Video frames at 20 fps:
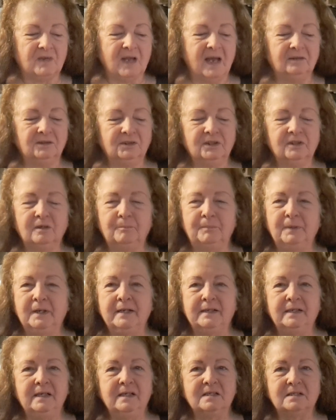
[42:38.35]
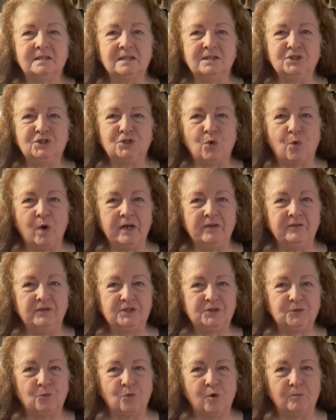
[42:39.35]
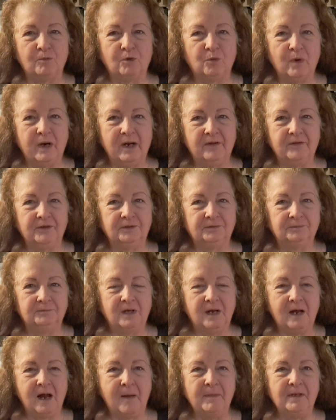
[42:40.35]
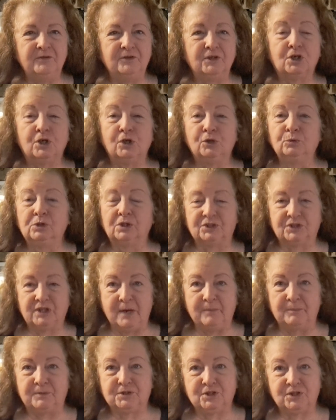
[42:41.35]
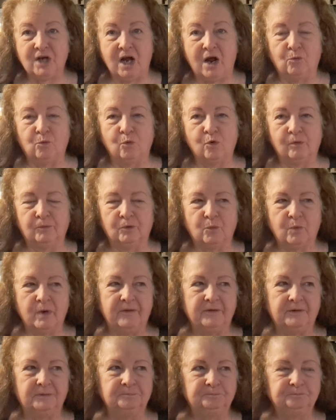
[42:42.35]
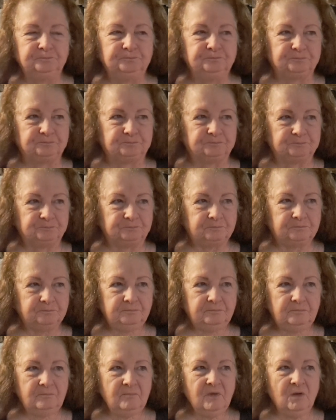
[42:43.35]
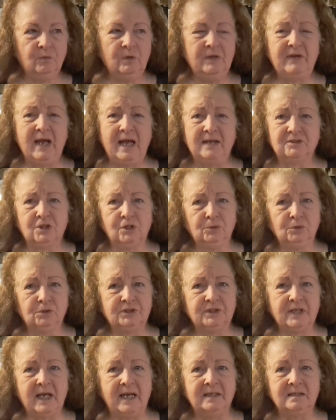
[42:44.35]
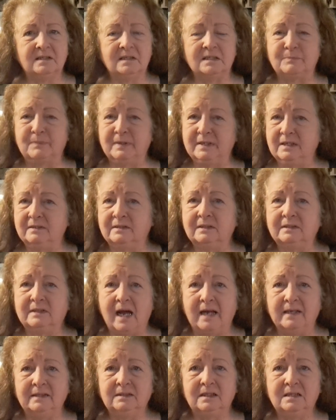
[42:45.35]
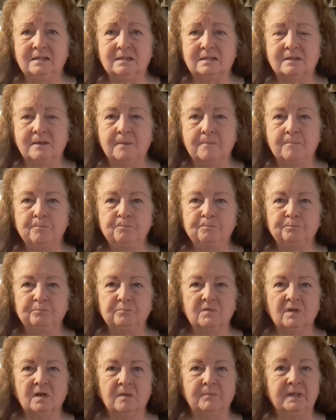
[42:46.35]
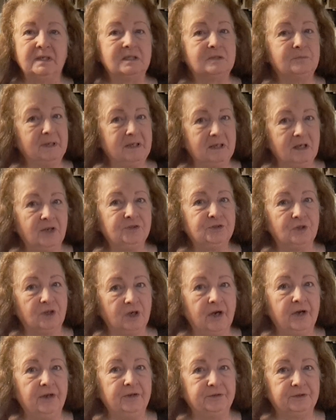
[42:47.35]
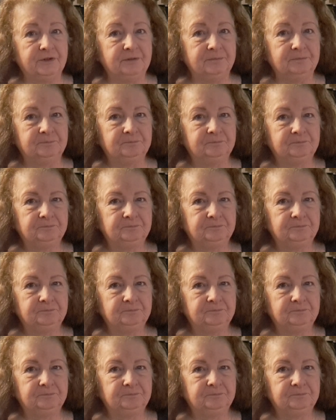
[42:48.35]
And little buddy is enjoying this warmer weather. I mean, the cooler temperature, not warmer weather. We've had cooler days. It's been in the 90s, but it's been under 100.